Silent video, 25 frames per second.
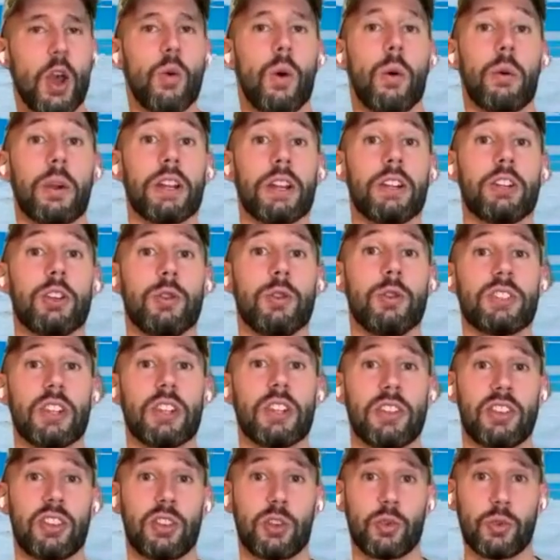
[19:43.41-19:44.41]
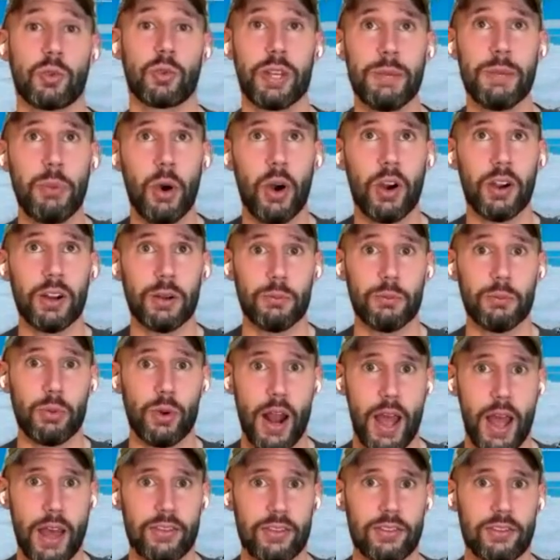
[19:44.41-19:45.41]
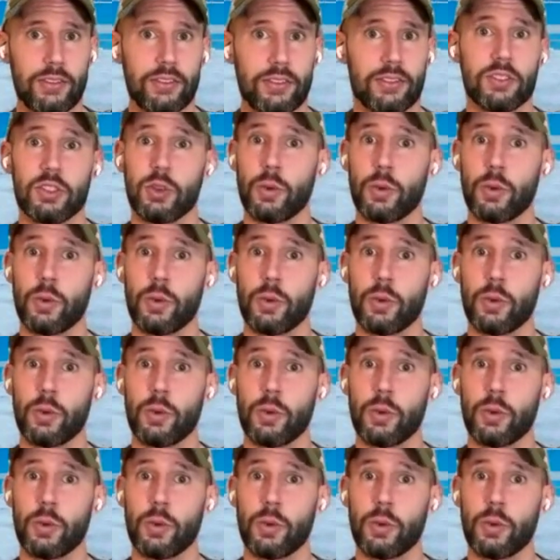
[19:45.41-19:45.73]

What we're going to do is a 3-part breath.